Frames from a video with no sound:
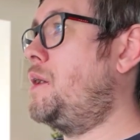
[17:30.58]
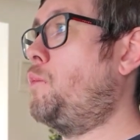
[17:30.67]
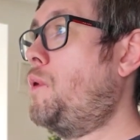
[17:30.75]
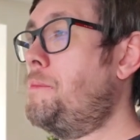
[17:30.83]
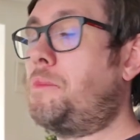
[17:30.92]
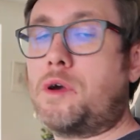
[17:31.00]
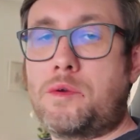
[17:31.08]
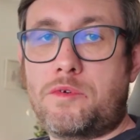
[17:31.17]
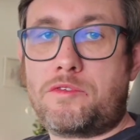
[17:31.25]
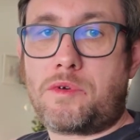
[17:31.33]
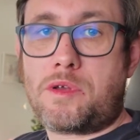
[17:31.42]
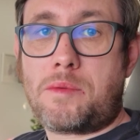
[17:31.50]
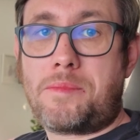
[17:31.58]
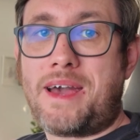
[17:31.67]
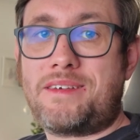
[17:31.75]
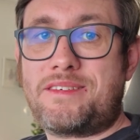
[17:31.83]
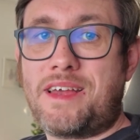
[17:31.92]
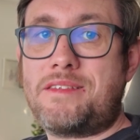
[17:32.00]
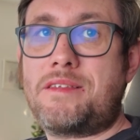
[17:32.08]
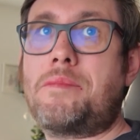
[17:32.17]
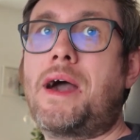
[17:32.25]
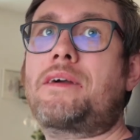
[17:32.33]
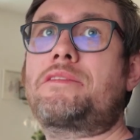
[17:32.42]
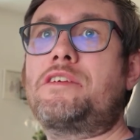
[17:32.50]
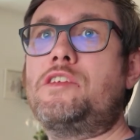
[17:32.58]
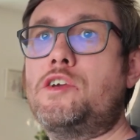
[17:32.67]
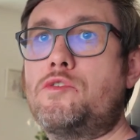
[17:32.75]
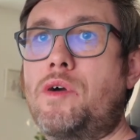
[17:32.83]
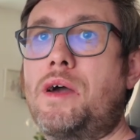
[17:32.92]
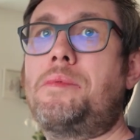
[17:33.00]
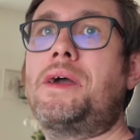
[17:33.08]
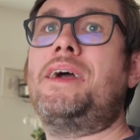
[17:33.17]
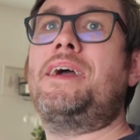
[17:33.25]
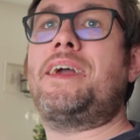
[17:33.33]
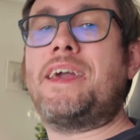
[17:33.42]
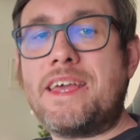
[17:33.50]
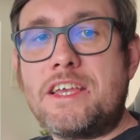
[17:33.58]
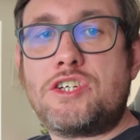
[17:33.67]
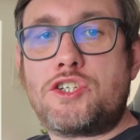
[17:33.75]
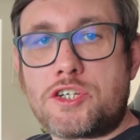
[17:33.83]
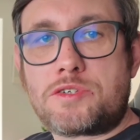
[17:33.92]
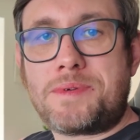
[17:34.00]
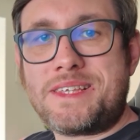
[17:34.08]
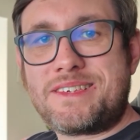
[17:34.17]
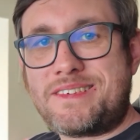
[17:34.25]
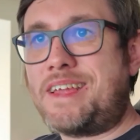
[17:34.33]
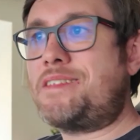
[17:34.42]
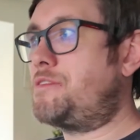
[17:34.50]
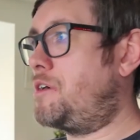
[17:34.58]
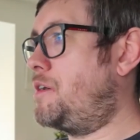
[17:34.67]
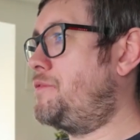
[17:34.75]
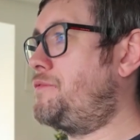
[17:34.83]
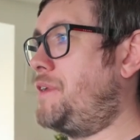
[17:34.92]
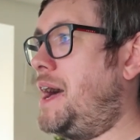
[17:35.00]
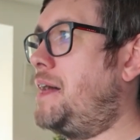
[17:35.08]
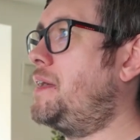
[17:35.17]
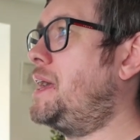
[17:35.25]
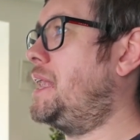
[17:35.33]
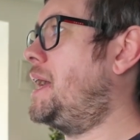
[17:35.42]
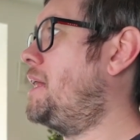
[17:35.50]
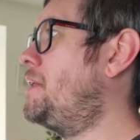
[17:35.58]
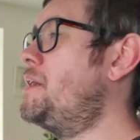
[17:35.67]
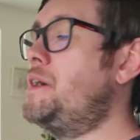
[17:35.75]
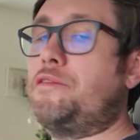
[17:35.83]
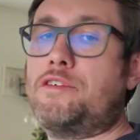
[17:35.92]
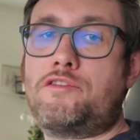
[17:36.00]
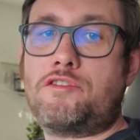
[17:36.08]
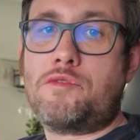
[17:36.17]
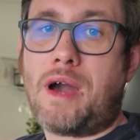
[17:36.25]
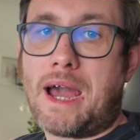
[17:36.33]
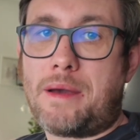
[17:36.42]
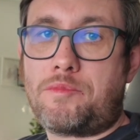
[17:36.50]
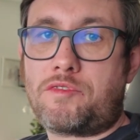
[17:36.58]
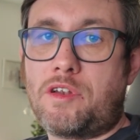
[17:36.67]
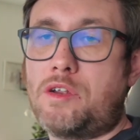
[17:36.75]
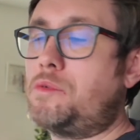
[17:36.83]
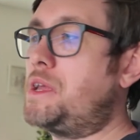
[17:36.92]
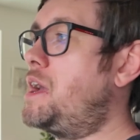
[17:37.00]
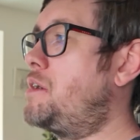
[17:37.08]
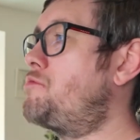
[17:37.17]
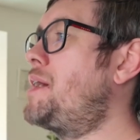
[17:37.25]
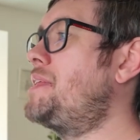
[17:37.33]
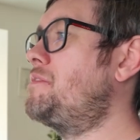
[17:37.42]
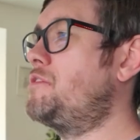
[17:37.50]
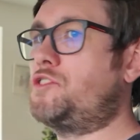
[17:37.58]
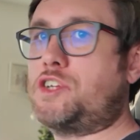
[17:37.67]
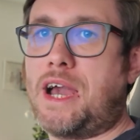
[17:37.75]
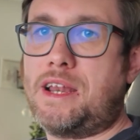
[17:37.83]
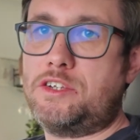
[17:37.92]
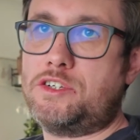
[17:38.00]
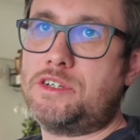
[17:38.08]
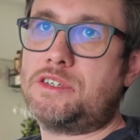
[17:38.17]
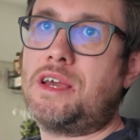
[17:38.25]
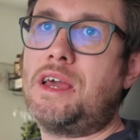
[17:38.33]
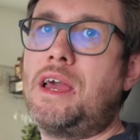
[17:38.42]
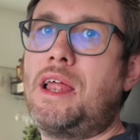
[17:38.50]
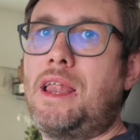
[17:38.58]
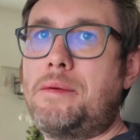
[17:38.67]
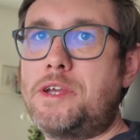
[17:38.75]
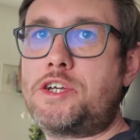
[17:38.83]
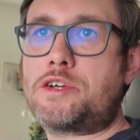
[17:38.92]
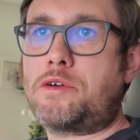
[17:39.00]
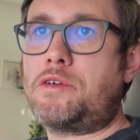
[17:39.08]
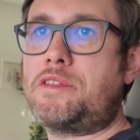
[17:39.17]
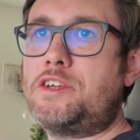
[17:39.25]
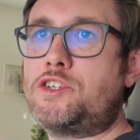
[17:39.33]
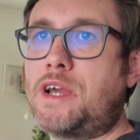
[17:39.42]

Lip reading: at one point was one of the best centre-backs in Europe, he's just been sent off for Al Hilal for 2 absolutely horrendous challenges. Let me show you these